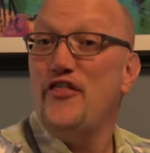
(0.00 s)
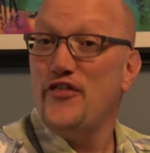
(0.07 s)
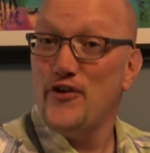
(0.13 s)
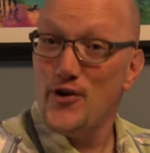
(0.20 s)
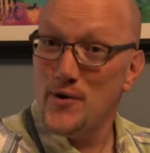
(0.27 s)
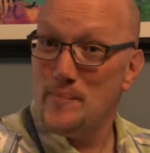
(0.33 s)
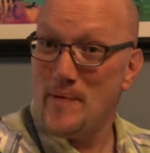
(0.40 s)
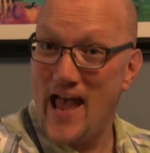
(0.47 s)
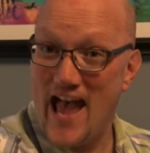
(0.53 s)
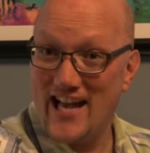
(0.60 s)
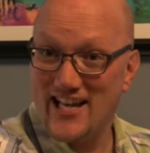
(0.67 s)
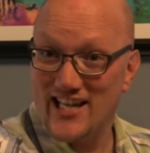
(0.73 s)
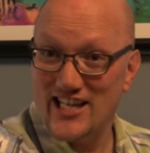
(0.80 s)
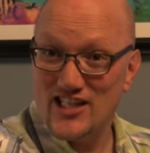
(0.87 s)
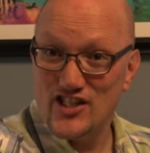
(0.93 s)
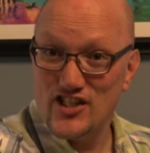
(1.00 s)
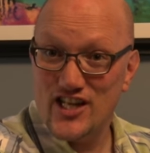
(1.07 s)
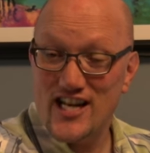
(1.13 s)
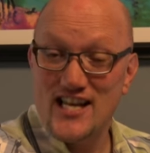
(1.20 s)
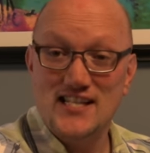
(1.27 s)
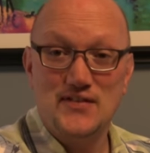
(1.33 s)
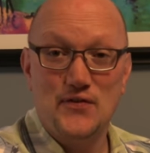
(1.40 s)
third package
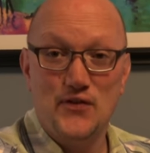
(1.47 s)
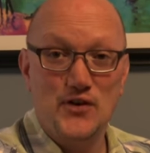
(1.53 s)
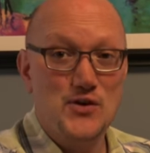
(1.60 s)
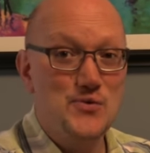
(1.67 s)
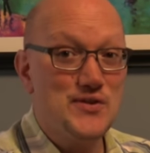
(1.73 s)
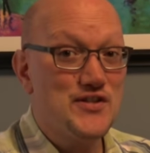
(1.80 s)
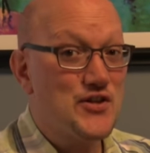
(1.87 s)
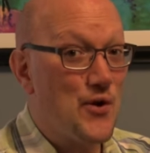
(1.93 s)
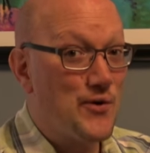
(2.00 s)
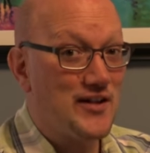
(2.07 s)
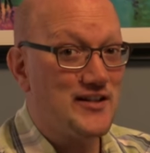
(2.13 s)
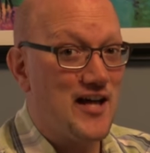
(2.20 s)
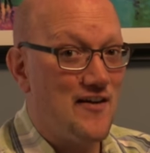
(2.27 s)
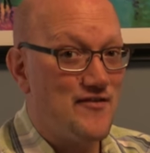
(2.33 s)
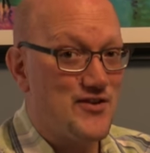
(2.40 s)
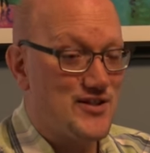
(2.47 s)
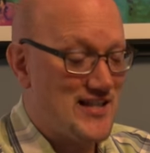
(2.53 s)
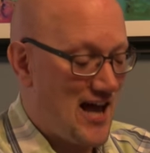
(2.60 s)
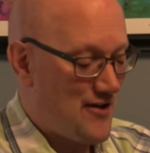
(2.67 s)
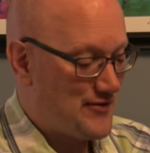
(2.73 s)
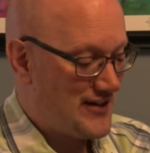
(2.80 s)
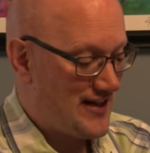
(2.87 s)
is for you soda lovers
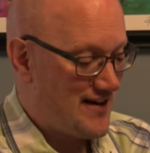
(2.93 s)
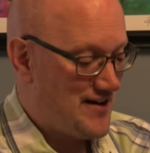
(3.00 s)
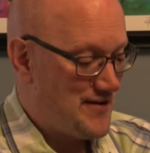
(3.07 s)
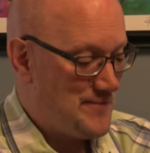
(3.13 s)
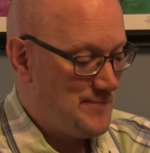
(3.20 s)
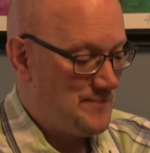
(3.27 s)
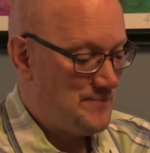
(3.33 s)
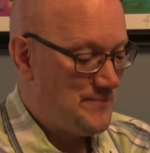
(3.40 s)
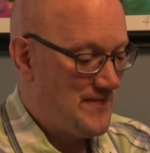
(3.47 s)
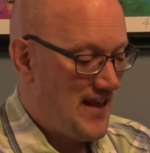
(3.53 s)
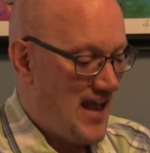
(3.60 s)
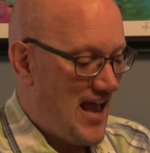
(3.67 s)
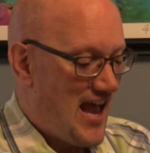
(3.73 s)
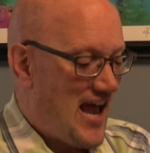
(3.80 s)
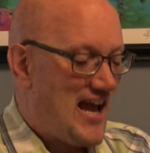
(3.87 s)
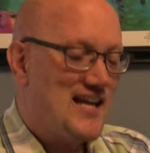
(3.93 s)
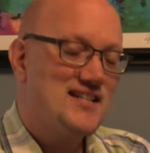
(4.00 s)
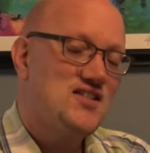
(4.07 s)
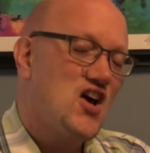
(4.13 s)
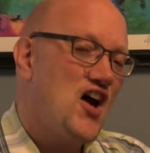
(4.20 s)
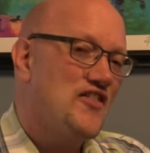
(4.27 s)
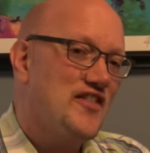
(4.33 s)
out there.
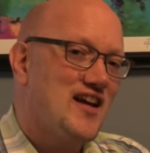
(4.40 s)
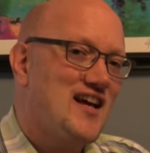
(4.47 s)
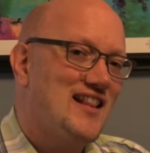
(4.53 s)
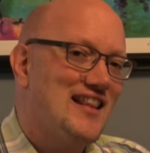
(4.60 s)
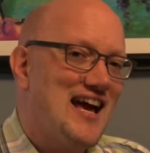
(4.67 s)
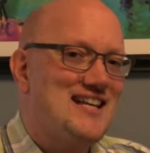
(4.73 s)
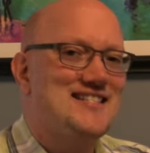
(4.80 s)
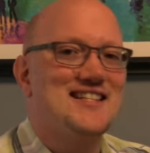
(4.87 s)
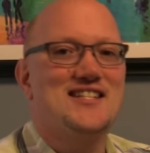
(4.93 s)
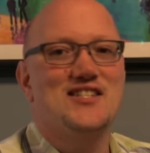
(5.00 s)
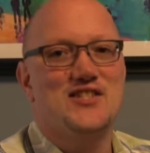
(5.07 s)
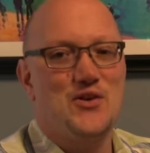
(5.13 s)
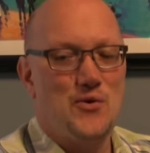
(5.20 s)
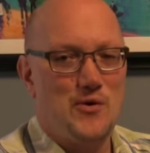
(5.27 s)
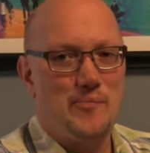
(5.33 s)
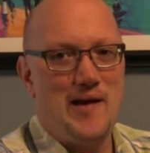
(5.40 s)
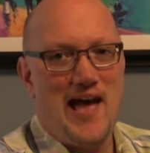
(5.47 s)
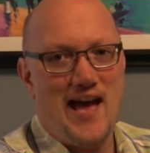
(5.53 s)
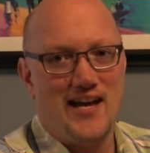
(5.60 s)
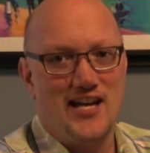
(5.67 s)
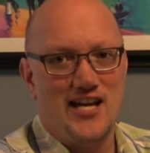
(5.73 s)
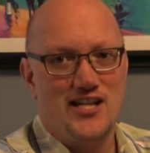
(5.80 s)
It's called the Classic Soda
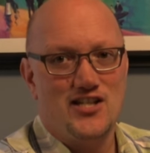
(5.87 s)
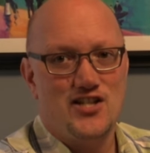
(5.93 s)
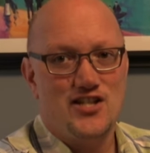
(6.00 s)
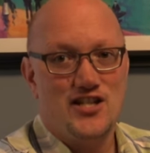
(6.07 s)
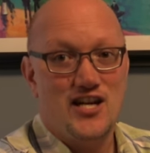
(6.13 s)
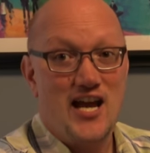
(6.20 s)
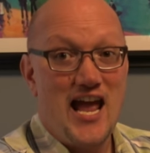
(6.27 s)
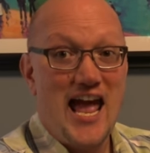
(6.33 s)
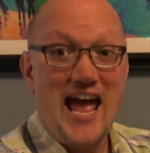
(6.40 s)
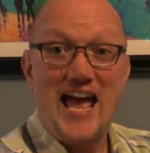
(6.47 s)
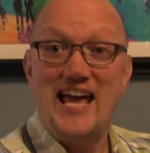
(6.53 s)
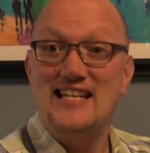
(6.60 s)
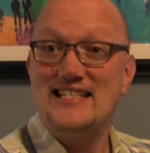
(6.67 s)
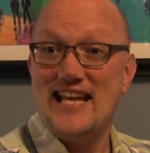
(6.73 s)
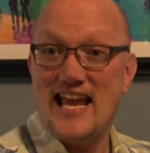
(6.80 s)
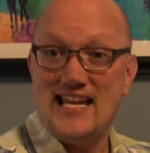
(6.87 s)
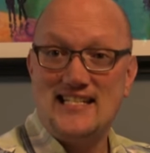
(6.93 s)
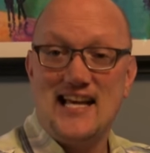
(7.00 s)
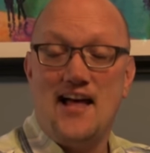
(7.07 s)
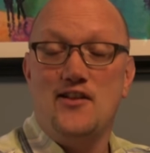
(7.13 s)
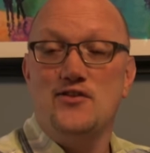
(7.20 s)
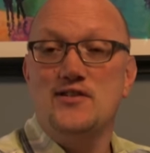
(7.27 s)
Package. It's
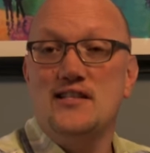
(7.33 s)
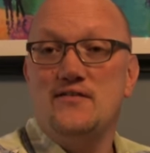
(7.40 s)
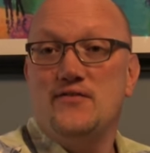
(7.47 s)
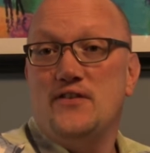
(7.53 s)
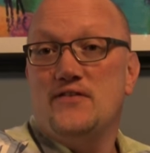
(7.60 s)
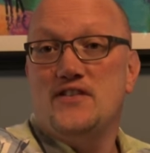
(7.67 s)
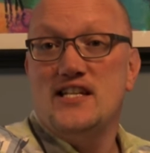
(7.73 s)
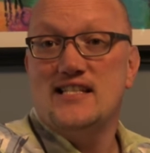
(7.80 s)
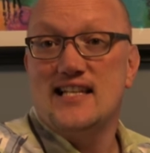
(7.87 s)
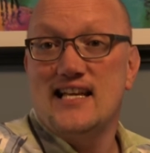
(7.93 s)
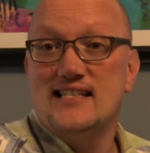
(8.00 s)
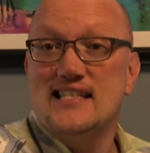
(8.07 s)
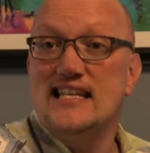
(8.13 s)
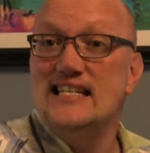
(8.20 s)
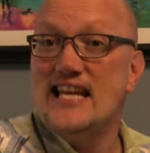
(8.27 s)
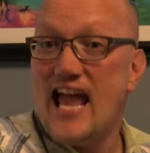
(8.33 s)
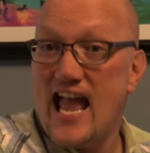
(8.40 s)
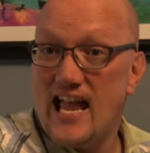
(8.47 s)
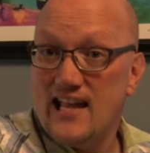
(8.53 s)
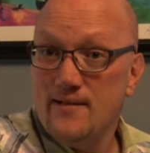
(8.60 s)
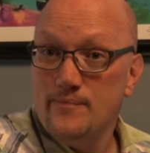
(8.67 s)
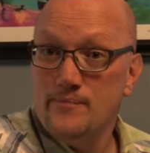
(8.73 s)
$8.50 a
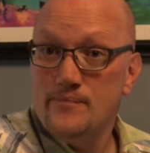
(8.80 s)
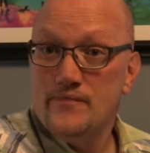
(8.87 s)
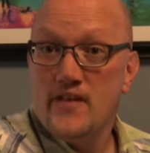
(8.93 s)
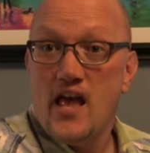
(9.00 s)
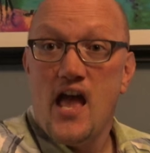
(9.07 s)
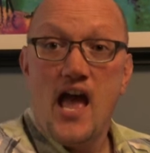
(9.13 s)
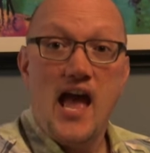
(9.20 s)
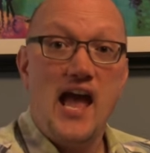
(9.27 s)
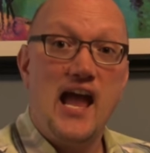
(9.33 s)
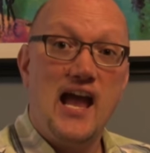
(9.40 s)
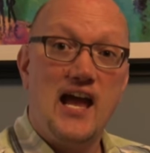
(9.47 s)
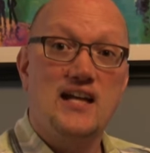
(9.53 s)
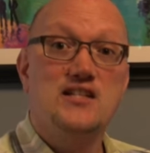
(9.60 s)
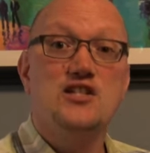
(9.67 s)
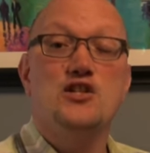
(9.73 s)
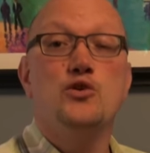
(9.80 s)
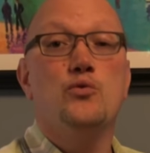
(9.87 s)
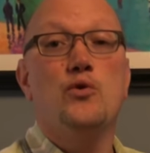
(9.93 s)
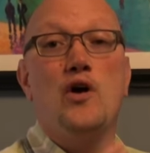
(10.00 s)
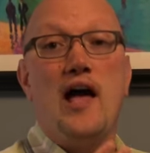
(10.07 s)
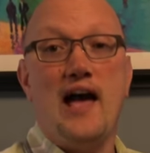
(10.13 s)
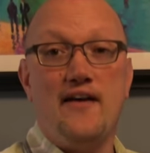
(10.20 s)
day, and you
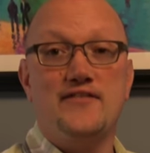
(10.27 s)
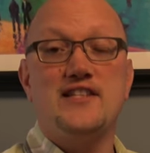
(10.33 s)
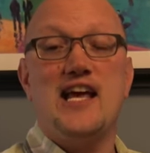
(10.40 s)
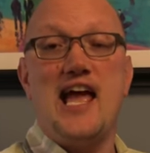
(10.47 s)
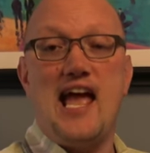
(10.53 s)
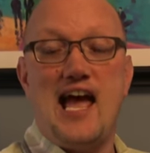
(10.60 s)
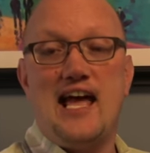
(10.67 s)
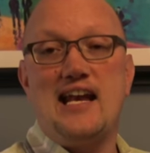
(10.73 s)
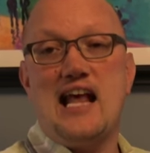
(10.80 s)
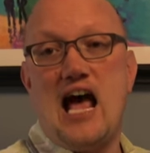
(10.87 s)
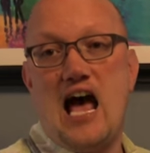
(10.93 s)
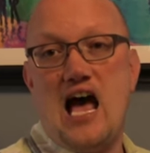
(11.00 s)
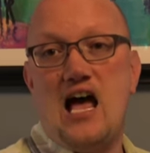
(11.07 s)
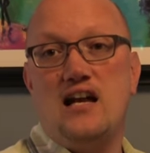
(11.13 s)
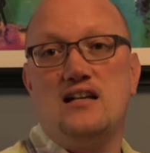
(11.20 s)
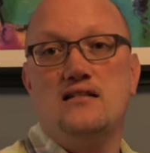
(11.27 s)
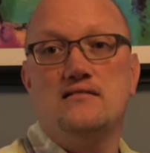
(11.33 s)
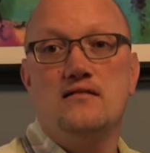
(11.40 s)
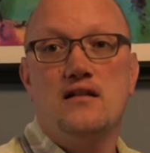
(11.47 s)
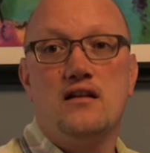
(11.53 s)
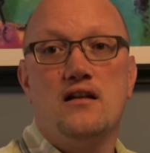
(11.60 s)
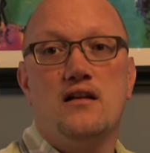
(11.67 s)
will have to add on
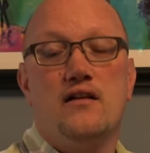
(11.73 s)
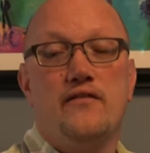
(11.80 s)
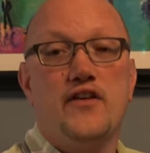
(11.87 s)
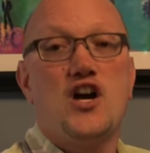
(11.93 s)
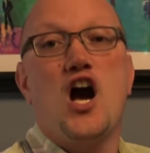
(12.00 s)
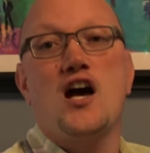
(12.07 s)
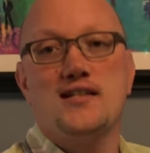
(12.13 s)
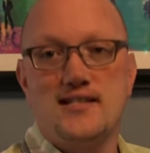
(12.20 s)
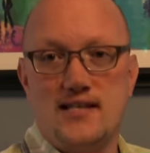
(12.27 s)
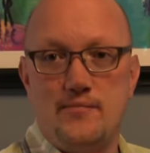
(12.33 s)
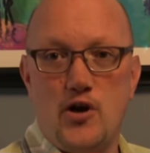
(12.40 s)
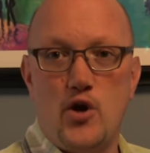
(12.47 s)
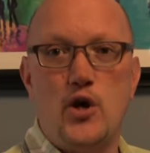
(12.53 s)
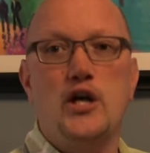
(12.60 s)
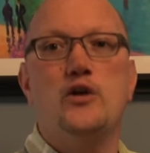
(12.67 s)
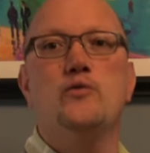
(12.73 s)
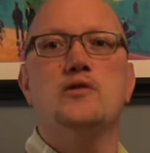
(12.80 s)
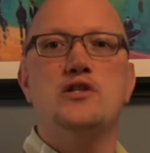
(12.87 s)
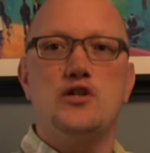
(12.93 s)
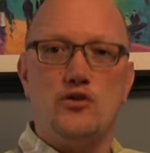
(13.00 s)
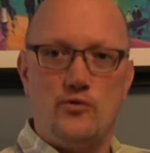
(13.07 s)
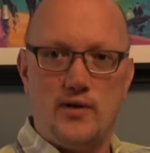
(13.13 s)
the customary
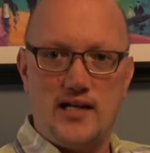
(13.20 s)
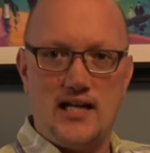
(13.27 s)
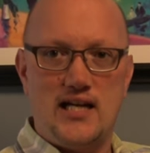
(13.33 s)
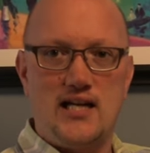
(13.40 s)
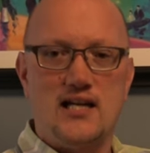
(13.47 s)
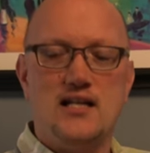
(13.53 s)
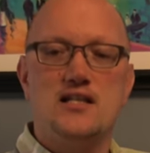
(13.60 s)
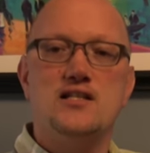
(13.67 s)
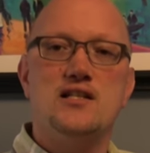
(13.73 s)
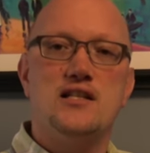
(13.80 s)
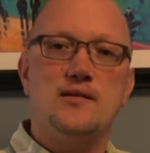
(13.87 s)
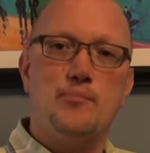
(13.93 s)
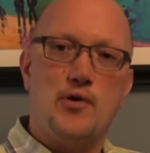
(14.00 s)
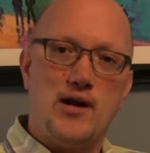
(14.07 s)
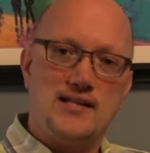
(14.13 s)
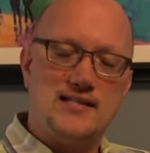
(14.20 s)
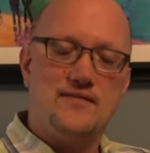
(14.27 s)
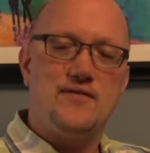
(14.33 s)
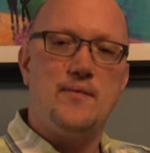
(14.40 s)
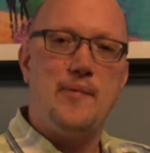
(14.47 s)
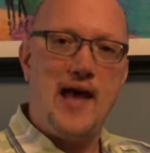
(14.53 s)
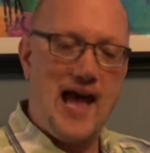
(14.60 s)
gratuity to the price
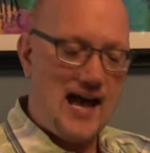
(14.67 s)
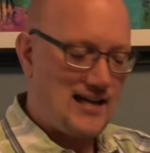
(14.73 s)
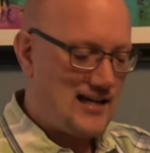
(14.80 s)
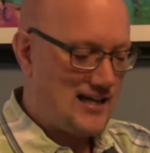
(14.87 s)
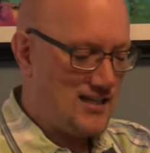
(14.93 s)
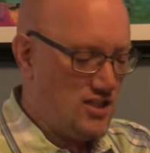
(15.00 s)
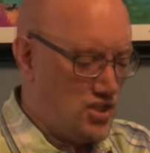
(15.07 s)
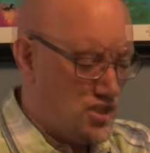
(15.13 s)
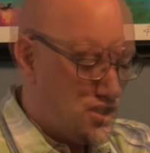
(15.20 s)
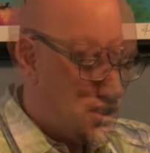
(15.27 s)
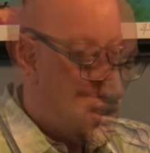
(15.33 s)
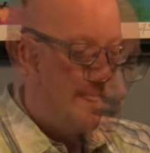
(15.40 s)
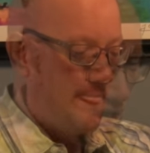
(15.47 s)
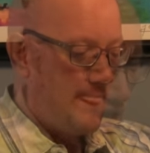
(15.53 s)
of the package.